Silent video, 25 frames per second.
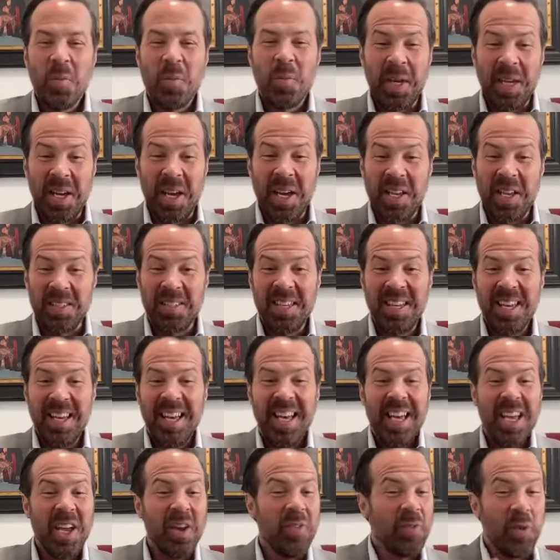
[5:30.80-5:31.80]
Because
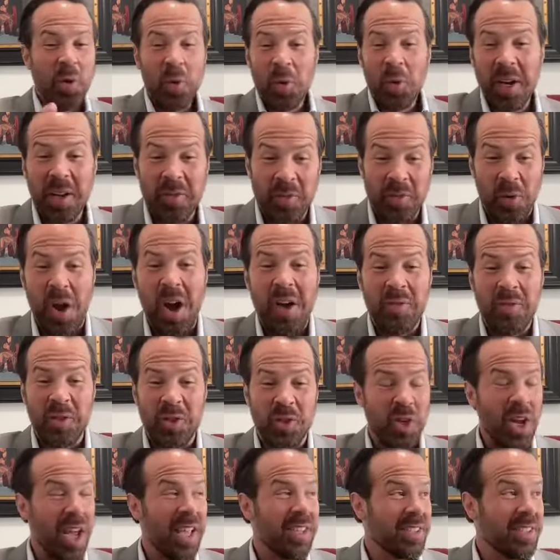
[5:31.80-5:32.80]
if you're running for office,
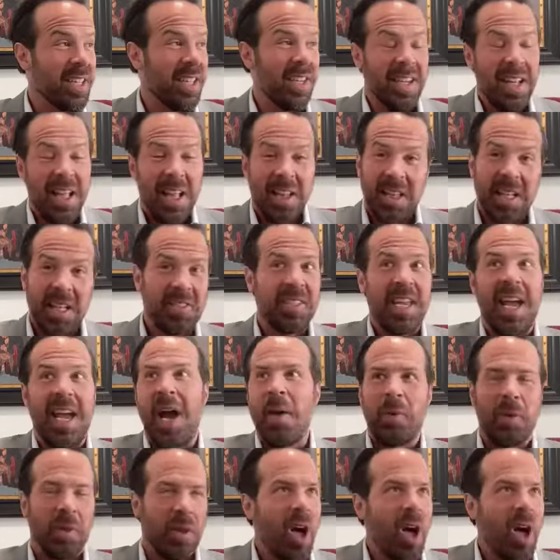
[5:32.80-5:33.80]
Jason, let's say
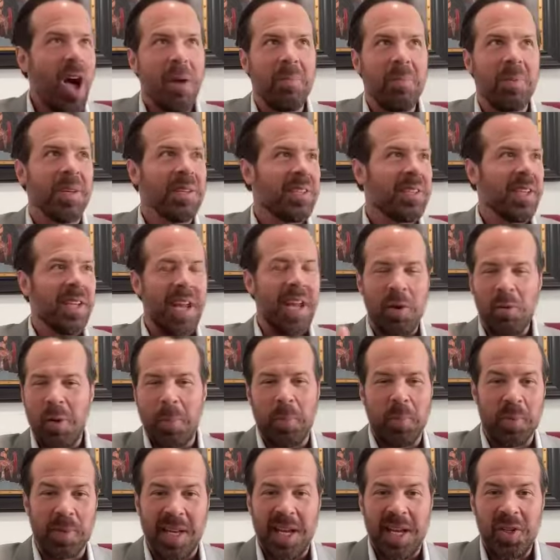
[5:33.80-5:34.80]
I'm a lobbyist and I
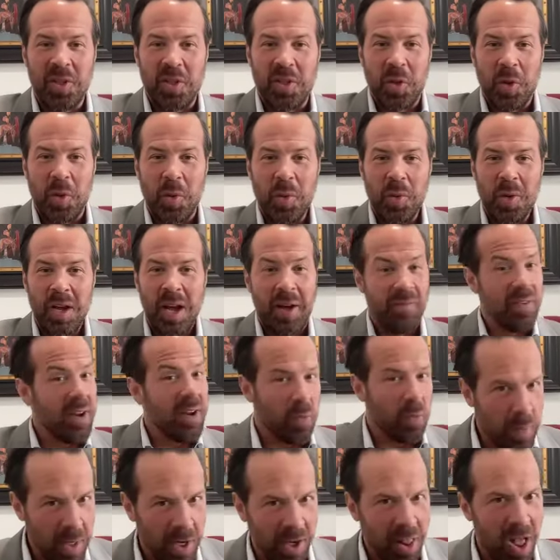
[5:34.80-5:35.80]
represent you. I've
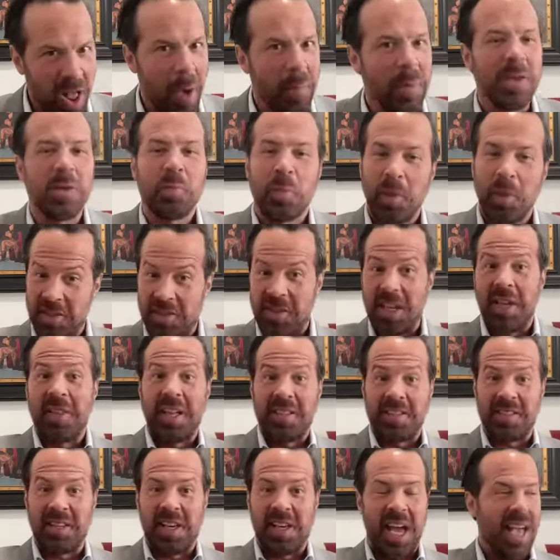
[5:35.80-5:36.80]
never been a lobbyist, but let's say
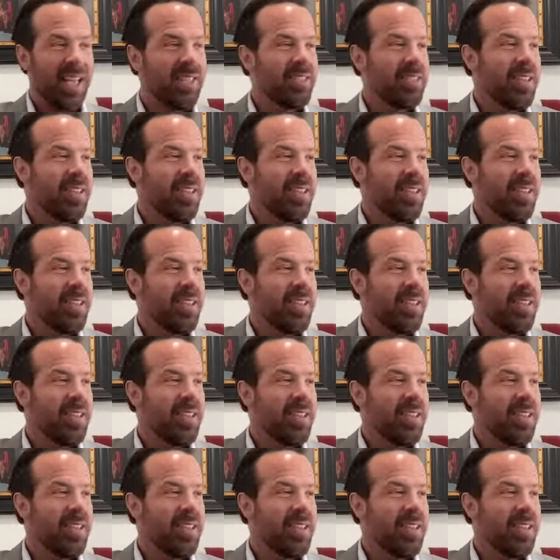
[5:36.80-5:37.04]
that's the case.